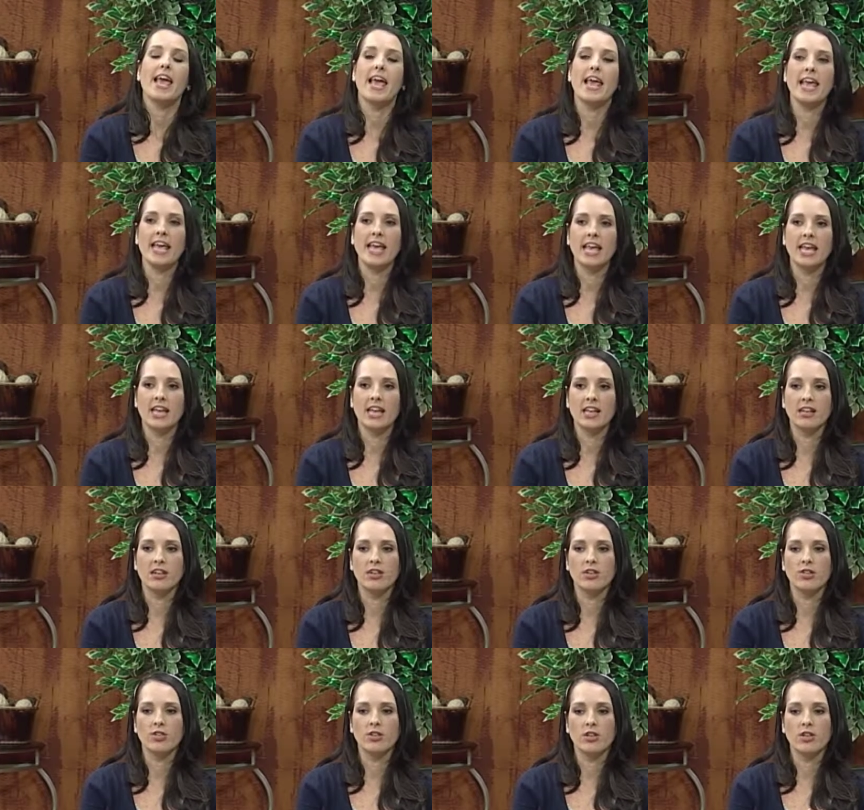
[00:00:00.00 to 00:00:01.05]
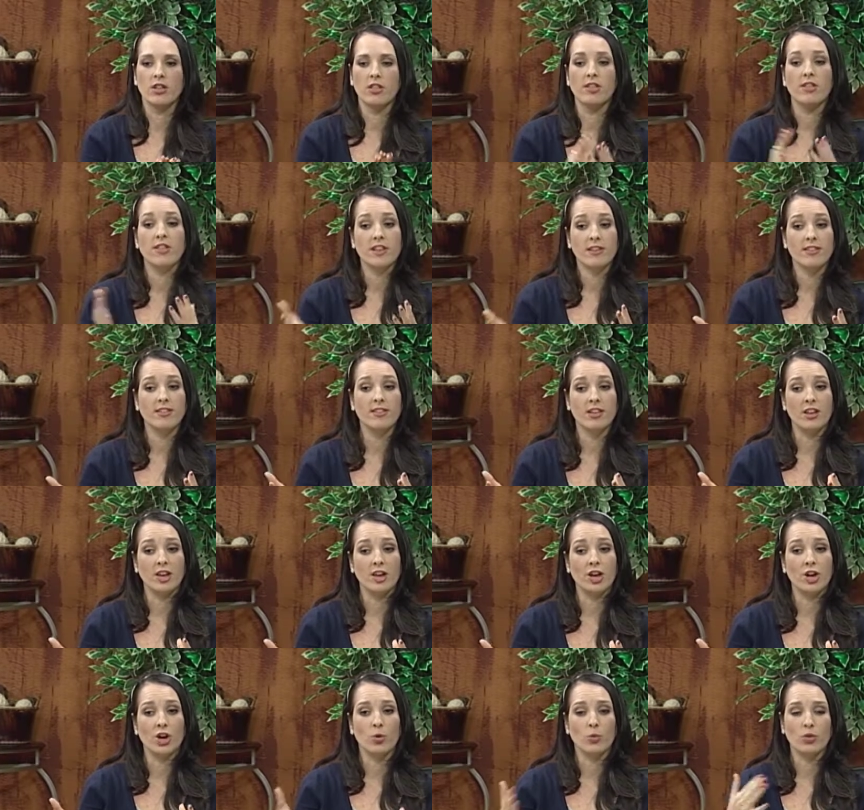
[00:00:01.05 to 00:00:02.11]
and this
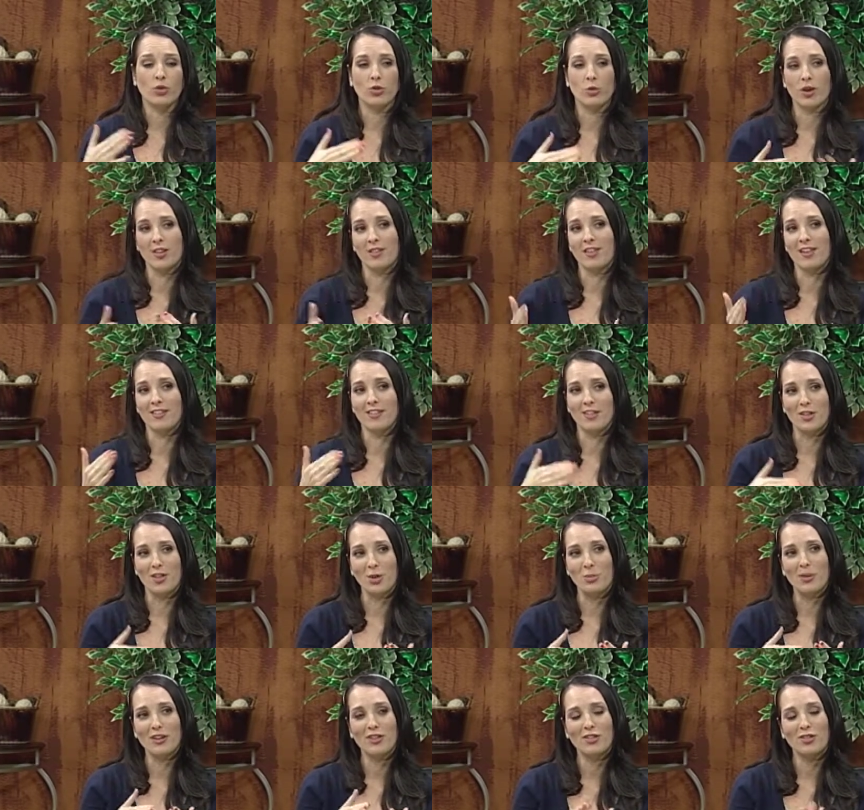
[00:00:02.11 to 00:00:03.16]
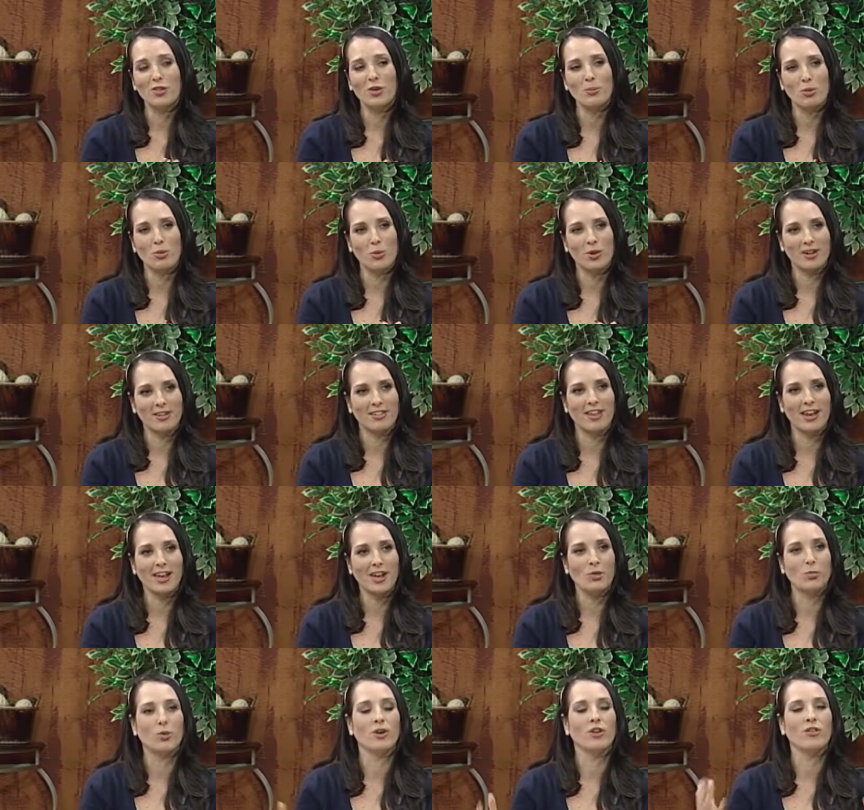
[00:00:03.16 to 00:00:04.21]
year we're doing things a little bit different, but we're
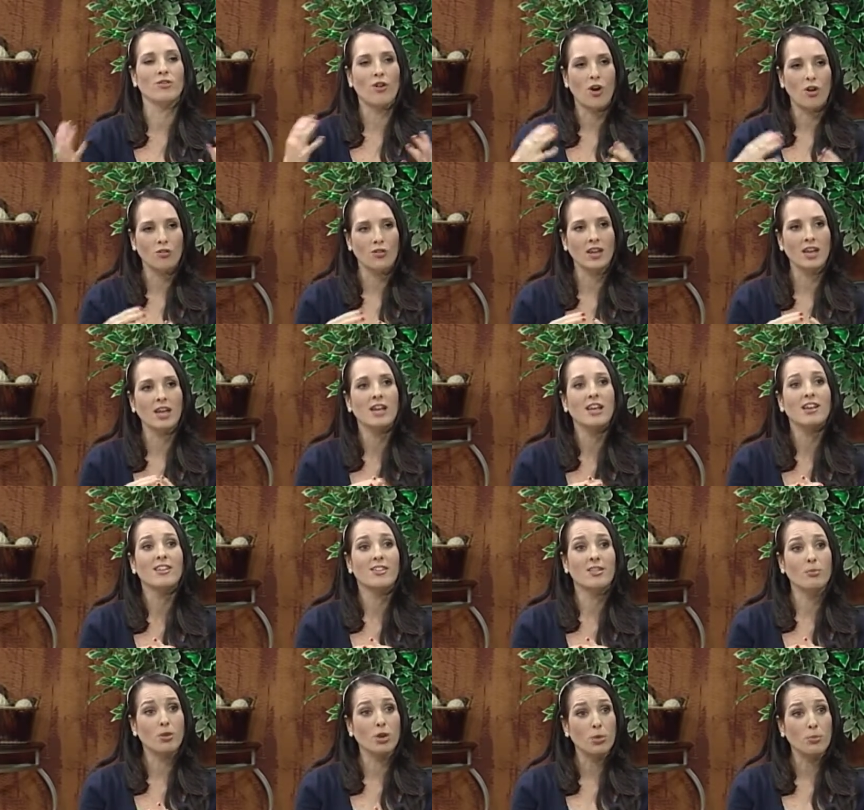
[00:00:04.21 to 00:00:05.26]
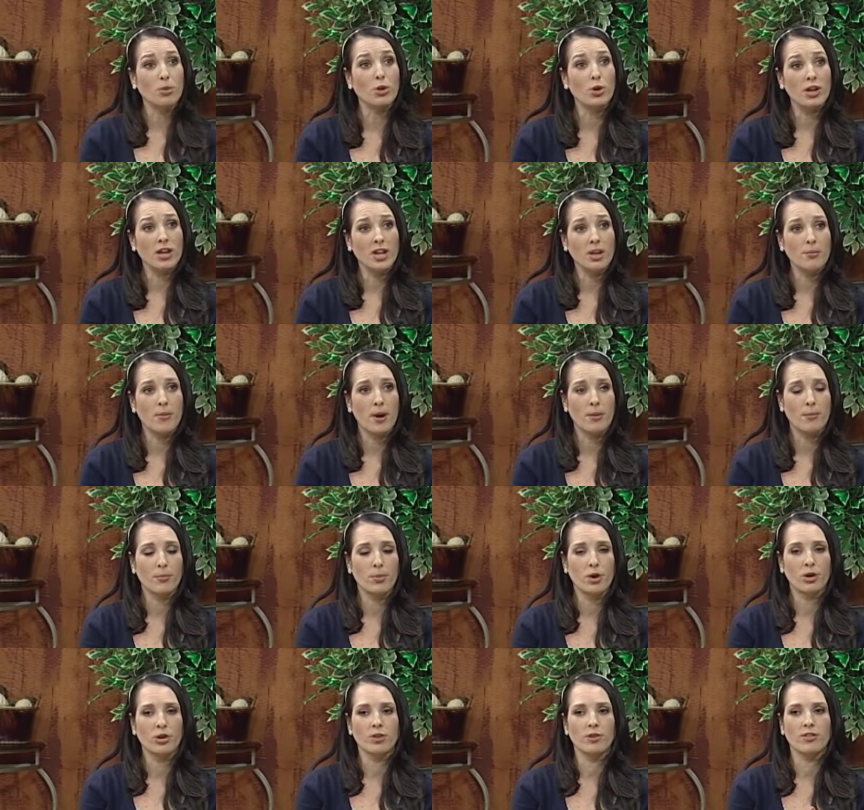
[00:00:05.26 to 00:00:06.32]
excited. We're involving some community
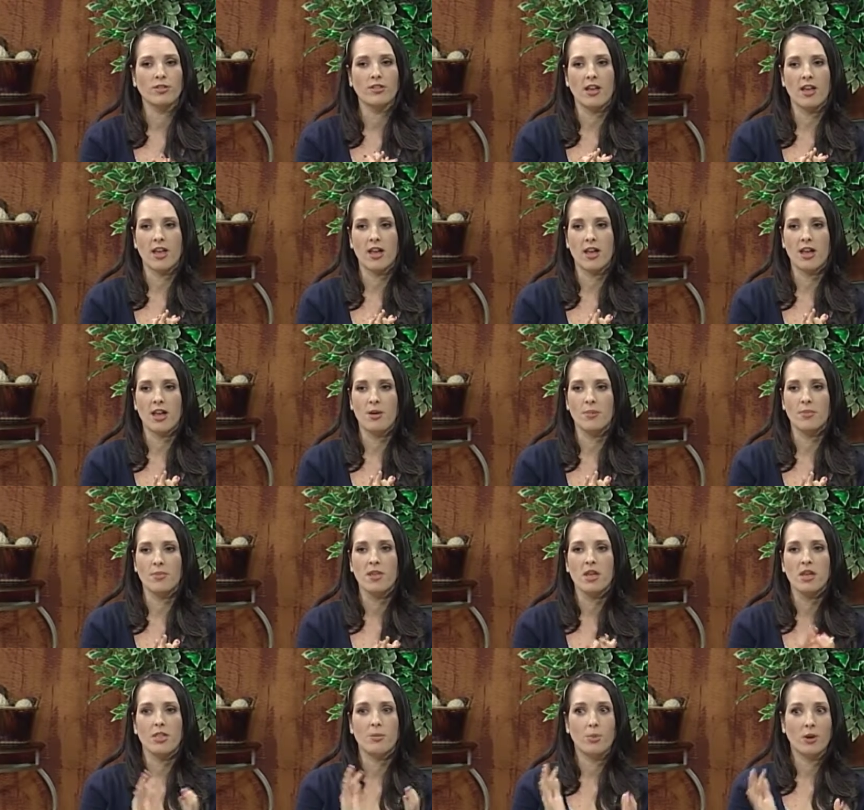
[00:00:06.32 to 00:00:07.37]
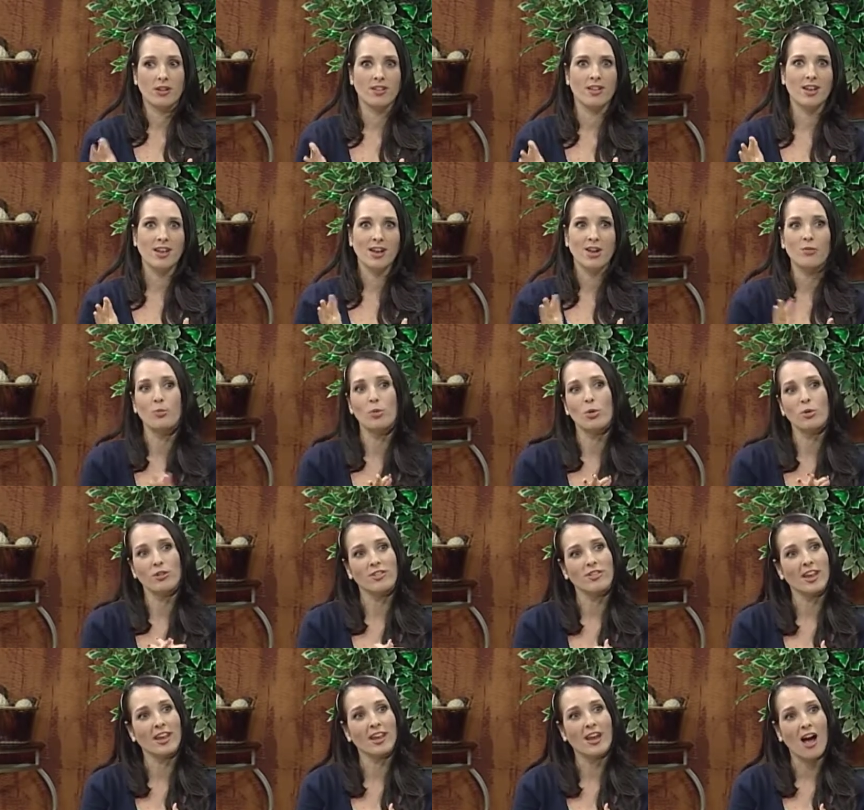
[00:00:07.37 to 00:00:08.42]
members. Um, the president of Polk
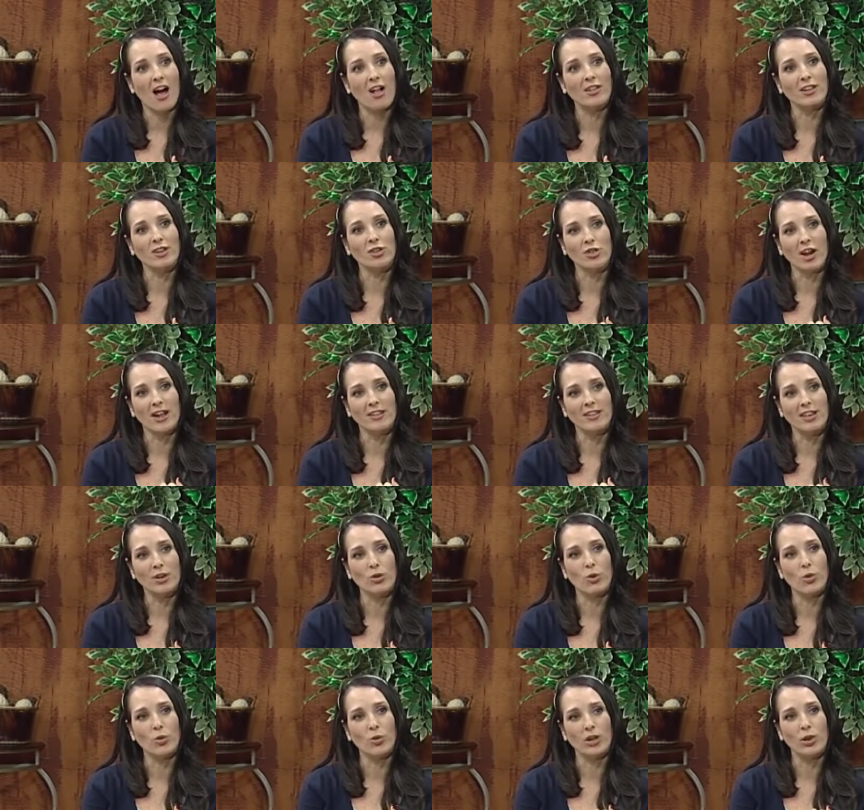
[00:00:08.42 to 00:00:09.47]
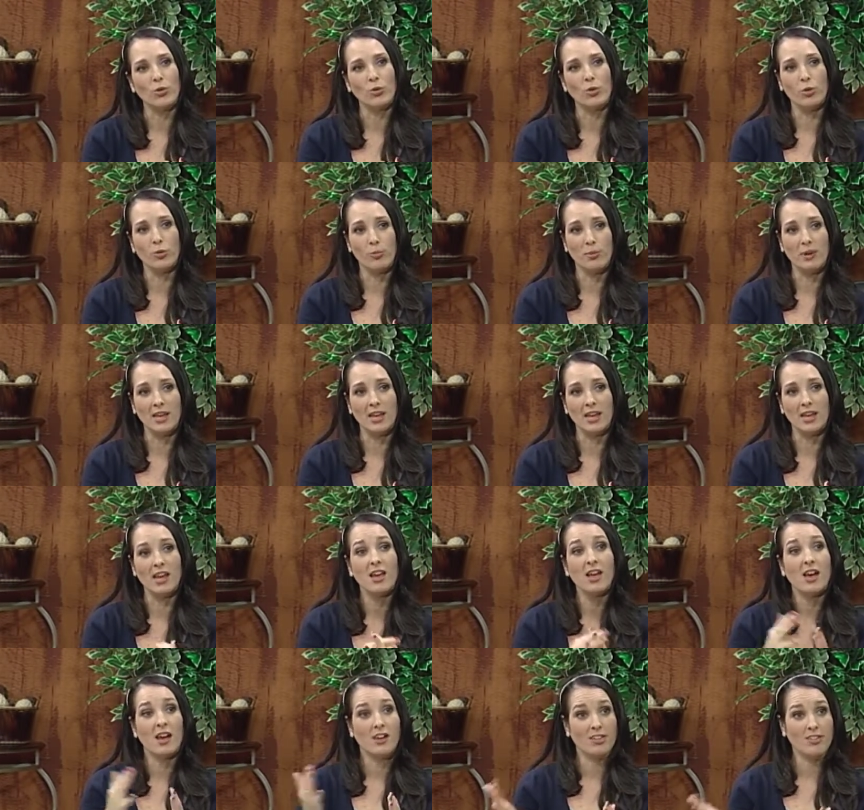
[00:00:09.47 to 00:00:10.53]
State College, Eileen Holden, will be
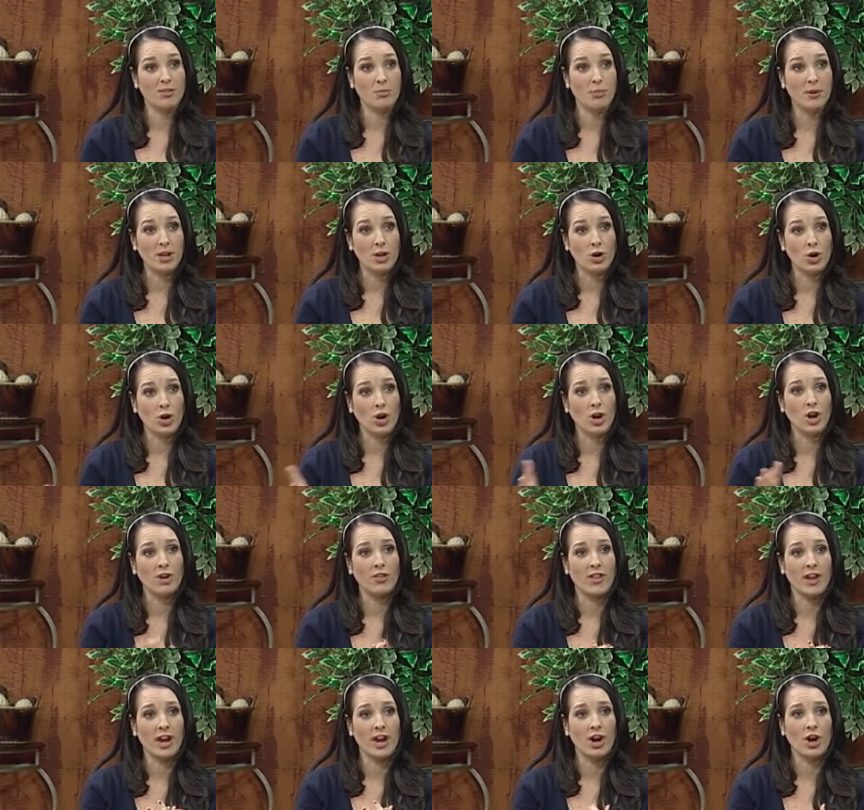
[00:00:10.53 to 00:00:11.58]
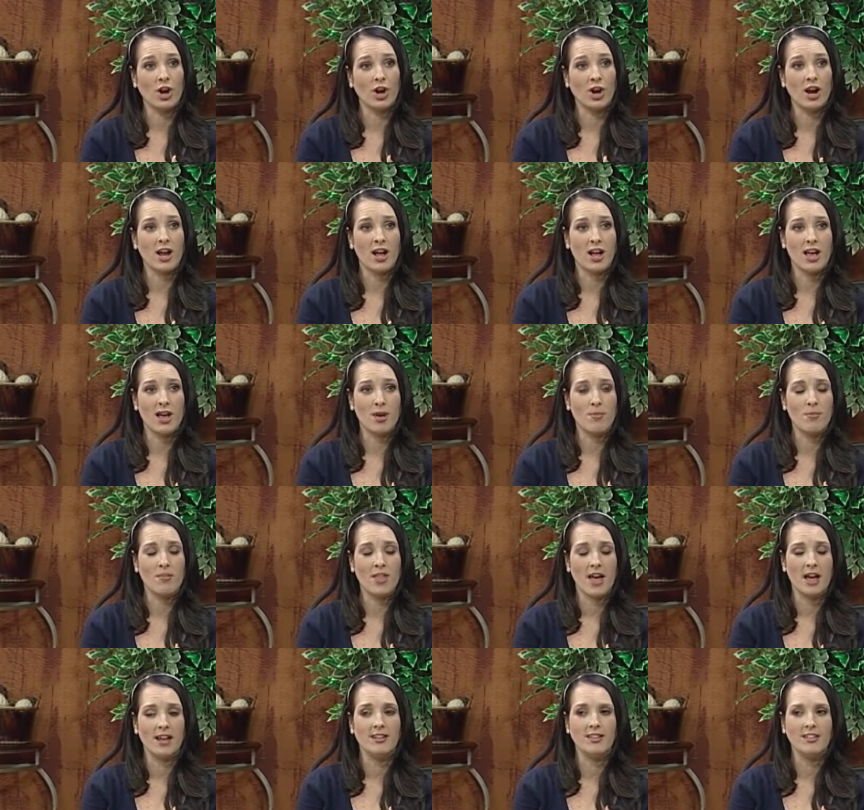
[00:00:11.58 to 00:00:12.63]
a speaker there um,
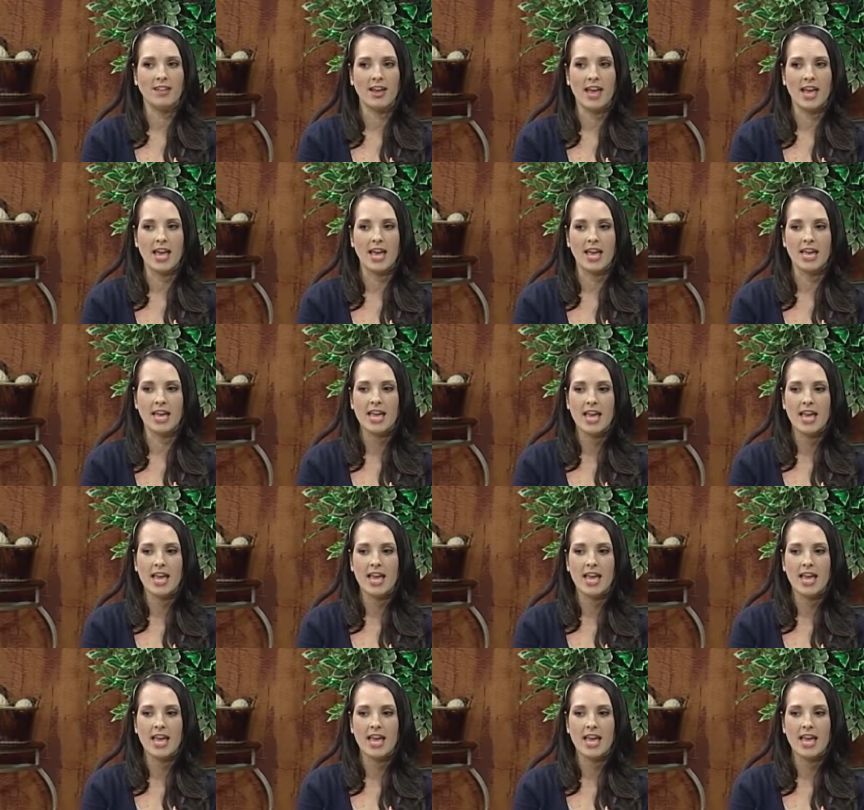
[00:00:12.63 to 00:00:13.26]
that day,